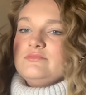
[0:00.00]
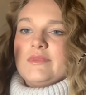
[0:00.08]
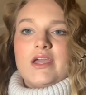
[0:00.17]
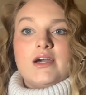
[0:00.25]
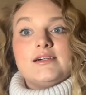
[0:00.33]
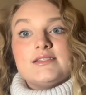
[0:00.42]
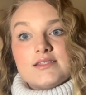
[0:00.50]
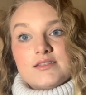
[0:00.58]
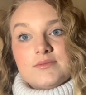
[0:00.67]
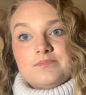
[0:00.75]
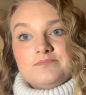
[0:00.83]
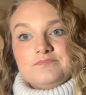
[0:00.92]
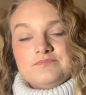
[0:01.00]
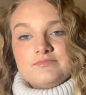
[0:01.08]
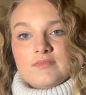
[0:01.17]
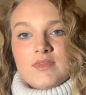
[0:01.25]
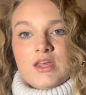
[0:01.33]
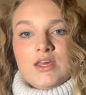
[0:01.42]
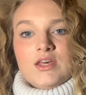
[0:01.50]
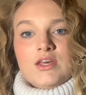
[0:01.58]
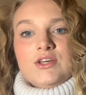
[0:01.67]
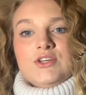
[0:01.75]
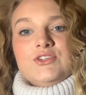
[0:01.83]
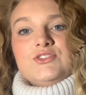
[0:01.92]
custom.
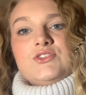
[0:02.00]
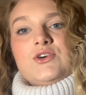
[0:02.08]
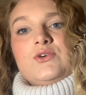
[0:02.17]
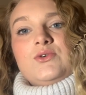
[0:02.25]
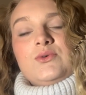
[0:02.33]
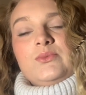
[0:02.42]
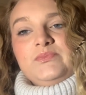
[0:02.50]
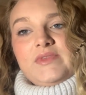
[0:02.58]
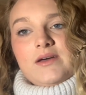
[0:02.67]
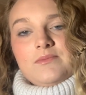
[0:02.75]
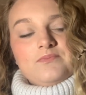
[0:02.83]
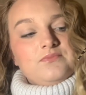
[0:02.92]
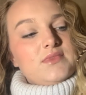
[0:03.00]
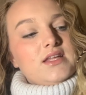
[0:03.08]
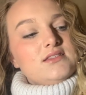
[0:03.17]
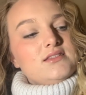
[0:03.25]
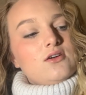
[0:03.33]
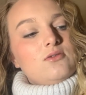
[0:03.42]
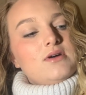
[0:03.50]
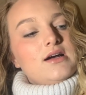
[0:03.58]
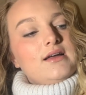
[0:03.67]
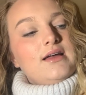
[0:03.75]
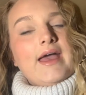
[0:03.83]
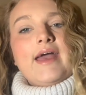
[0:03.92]
So yeah, that's Soba.
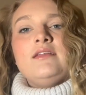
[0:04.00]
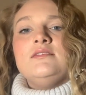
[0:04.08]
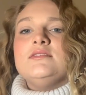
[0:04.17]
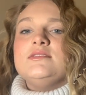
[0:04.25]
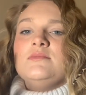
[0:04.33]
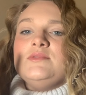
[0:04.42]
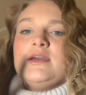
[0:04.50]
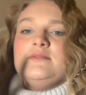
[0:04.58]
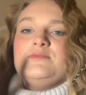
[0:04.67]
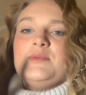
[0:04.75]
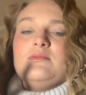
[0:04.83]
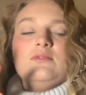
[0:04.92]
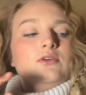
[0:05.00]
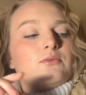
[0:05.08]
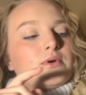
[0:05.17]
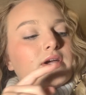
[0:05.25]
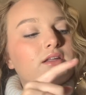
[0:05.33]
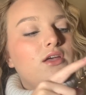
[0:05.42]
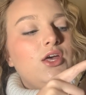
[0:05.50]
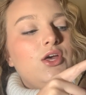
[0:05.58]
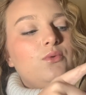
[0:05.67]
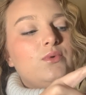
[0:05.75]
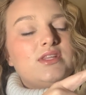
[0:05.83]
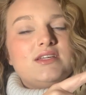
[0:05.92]
And sometimes people are worried
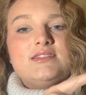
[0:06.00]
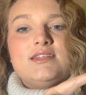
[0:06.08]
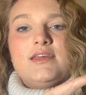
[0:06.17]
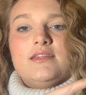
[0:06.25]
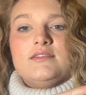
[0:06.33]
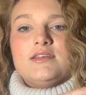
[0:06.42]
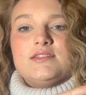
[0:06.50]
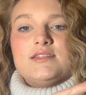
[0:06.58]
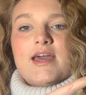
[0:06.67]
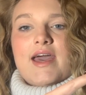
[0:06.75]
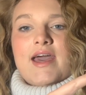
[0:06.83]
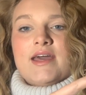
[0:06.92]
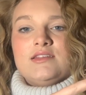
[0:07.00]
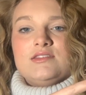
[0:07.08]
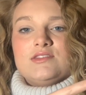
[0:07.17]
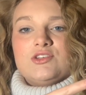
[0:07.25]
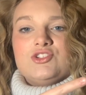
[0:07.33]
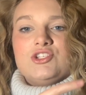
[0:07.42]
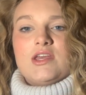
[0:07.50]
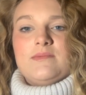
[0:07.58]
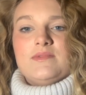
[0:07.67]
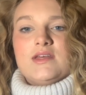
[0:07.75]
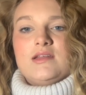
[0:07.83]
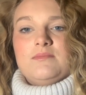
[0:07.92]
when they sit in this S shape
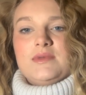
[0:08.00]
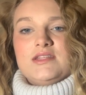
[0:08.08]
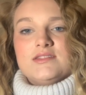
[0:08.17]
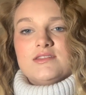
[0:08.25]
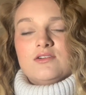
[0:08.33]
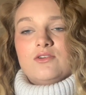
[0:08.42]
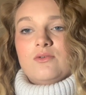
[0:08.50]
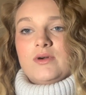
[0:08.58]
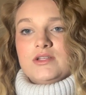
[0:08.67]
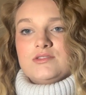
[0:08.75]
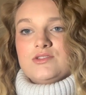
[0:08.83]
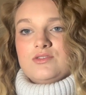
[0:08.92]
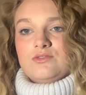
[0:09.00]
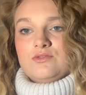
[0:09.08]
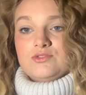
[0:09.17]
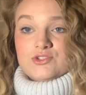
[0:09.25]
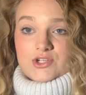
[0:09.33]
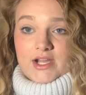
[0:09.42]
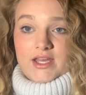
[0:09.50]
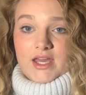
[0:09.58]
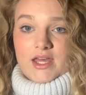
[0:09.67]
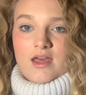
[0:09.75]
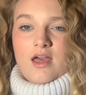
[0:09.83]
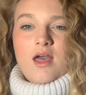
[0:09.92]
that it means they're going to strike,
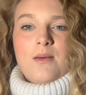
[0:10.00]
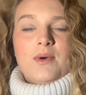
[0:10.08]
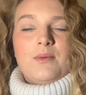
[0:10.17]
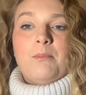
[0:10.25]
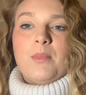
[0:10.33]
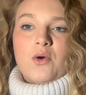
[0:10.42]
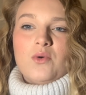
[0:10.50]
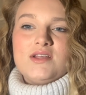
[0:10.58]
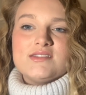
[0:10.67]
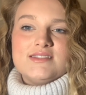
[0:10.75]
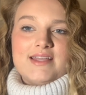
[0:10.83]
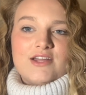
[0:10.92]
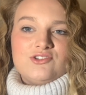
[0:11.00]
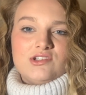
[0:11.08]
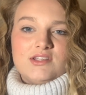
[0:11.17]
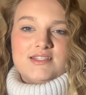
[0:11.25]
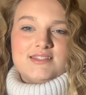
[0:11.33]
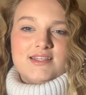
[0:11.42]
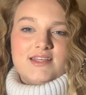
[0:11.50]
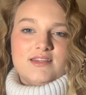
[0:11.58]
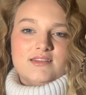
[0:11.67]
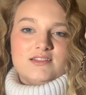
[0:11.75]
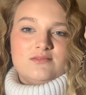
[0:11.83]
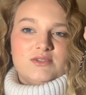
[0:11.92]
but boas naturally sit in
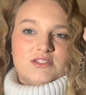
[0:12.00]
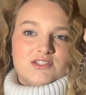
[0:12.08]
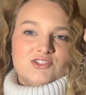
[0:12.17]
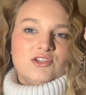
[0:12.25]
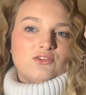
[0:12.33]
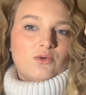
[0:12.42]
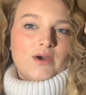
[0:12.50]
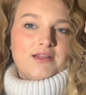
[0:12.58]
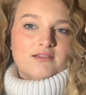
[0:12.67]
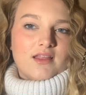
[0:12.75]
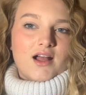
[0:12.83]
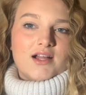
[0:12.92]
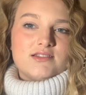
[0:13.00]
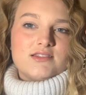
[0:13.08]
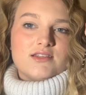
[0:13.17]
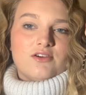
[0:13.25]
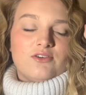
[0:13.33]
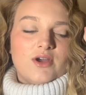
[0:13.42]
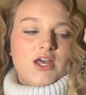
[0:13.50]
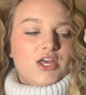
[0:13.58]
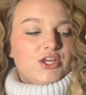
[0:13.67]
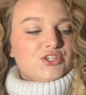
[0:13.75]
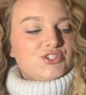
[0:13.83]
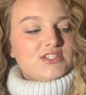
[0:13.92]
this position quite a lot. So
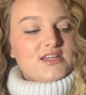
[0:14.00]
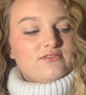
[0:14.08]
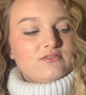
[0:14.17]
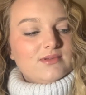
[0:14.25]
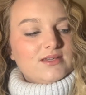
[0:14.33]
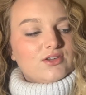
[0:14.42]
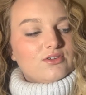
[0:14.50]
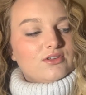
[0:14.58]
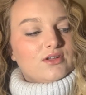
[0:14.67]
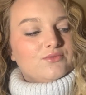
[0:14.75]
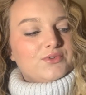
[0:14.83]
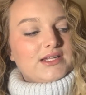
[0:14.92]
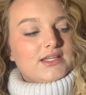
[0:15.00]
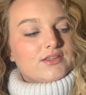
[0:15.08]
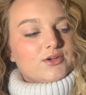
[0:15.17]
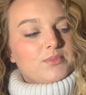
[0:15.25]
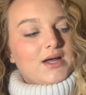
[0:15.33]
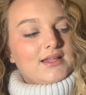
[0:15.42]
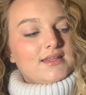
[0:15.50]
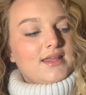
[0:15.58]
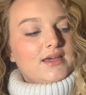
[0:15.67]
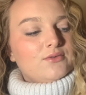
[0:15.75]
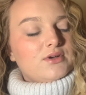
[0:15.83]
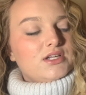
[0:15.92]
you just have to be good on reading their body
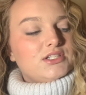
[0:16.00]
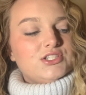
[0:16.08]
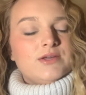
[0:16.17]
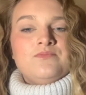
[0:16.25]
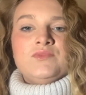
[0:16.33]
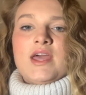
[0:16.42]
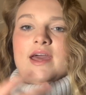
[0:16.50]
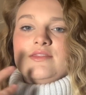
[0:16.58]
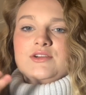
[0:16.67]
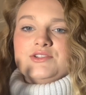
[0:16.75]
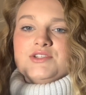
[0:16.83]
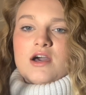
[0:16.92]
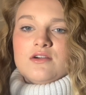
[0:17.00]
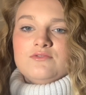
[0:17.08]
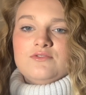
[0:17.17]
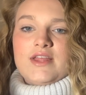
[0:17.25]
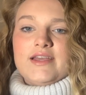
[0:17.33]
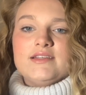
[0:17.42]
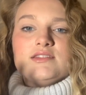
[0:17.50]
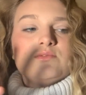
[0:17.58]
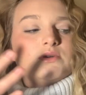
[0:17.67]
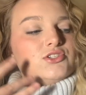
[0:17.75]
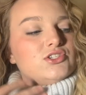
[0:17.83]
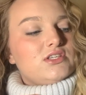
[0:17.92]
language and their tongue flicks,
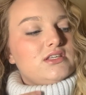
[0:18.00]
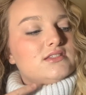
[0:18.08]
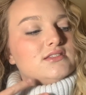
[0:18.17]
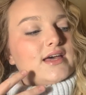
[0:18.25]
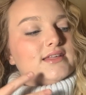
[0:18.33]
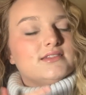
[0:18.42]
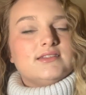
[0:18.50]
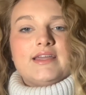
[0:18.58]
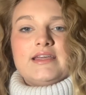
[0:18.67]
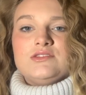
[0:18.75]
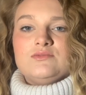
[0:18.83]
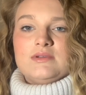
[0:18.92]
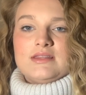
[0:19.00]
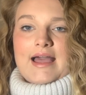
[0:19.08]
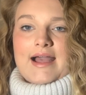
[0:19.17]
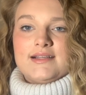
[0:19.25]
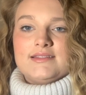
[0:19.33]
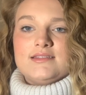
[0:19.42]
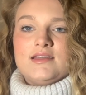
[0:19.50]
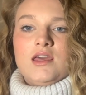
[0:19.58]
which she has a nice relaxed